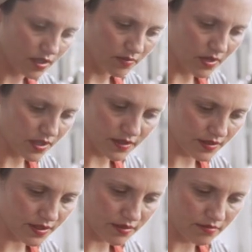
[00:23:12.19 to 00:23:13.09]

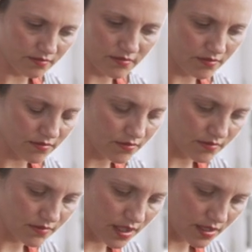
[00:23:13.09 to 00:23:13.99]
because
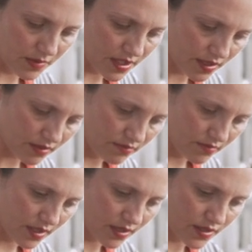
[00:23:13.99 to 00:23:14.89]
it's amazing
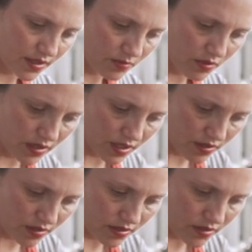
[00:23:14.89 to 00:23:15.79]
and it's going to be really
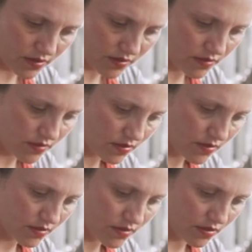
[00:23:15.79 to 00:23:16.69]
good in this
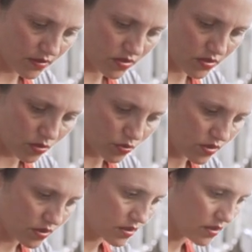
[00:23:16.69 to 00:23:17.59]
in this sauce